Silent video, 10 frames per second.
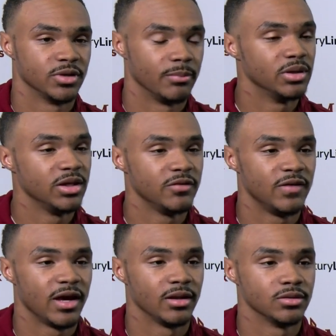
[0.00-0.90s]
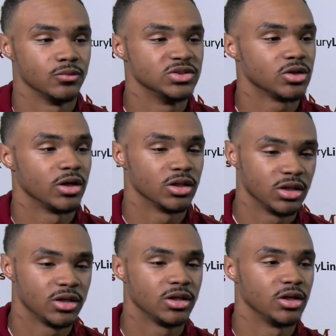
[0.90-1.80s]
I believe that we started
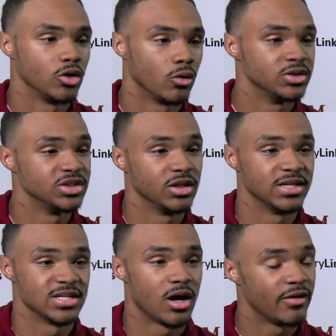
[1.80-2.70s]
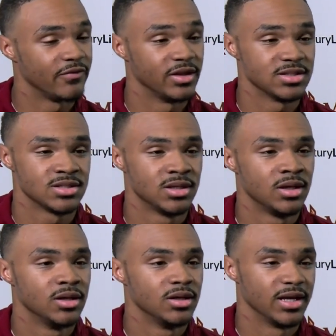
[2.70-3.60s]
clicking and growing together as an offense
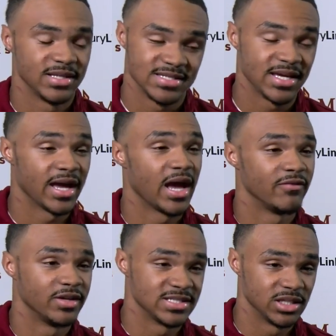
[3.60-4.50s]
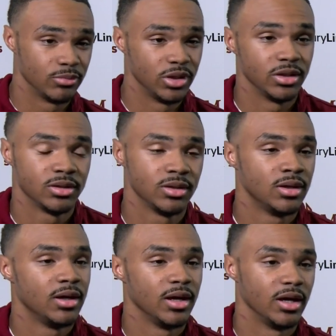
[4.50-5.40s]
at the second half against Liberty.
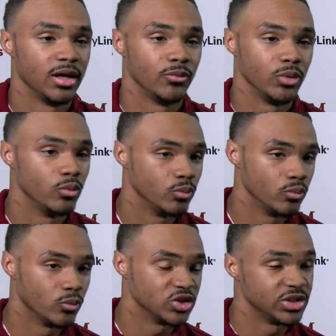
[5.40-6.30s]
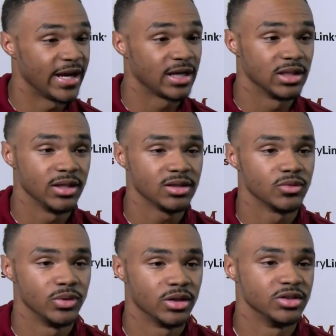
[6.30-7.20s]
And once that clicked,
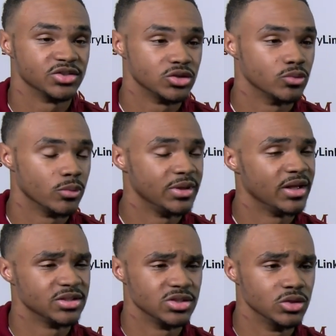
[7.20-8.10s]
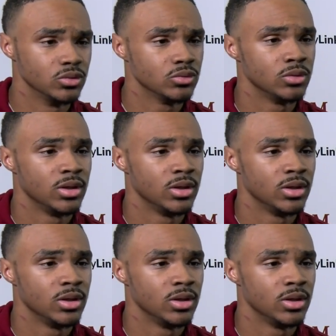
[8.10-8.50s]
we understood what we needed to do.